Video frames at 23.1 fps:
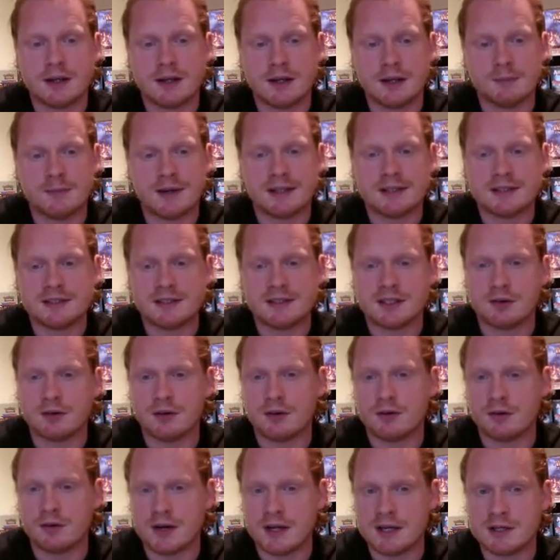Mantic are
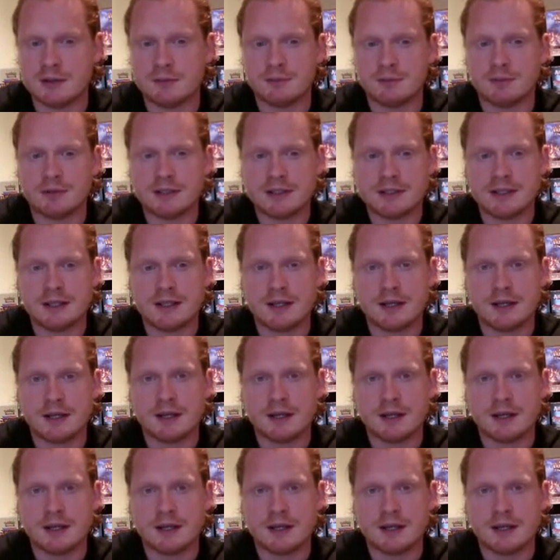a great company,